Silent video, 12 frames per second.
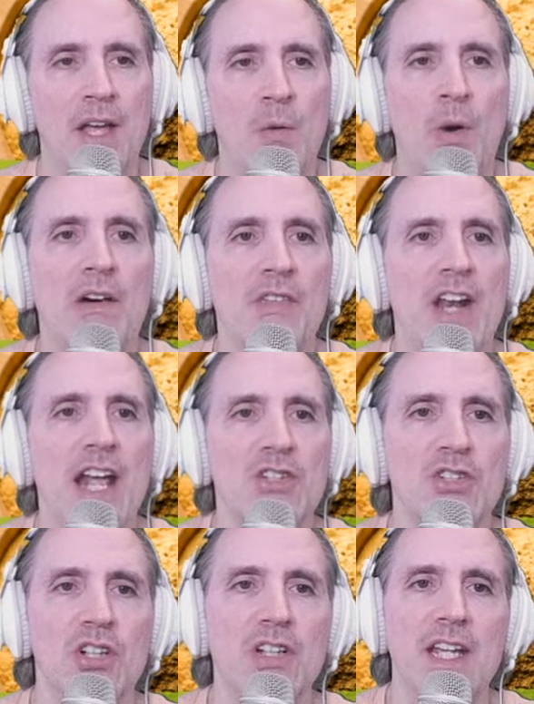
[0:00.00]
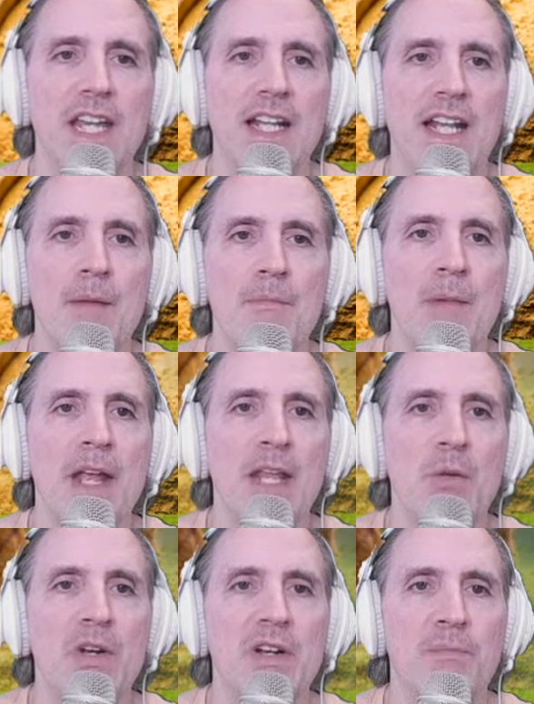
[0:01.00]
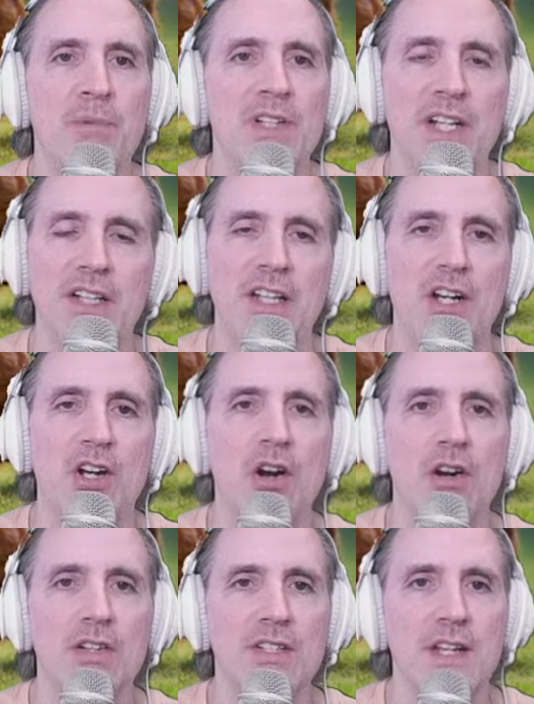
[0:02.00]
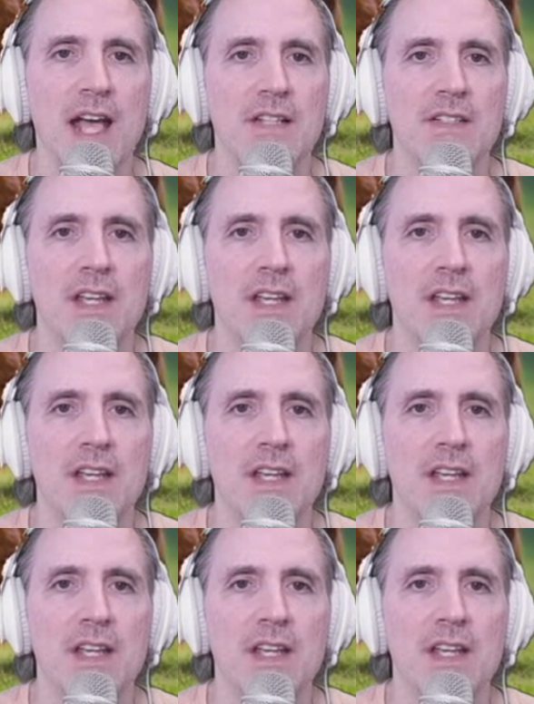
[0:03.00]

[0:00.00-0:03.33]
While in the National League, not many would have predicted a Cards-Nats